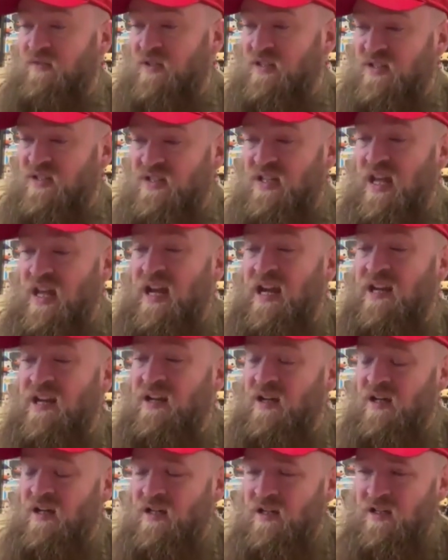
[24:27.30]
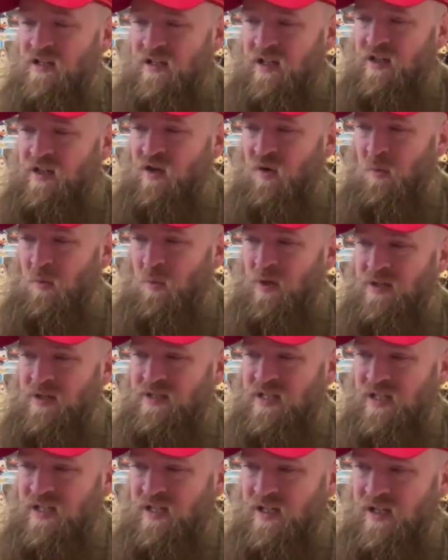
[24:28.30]
to say you don't want
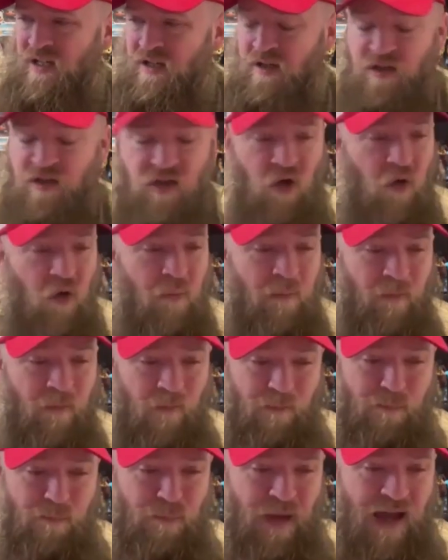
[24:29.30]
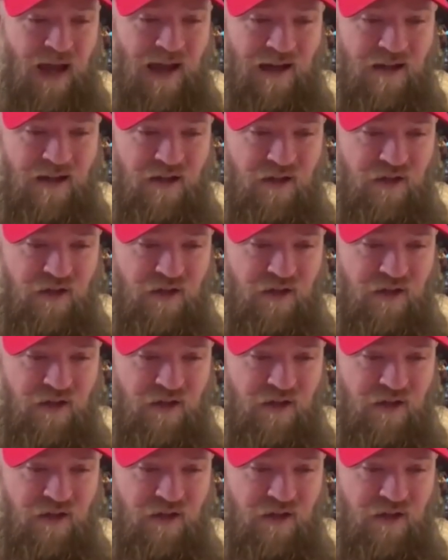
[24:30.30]
to go back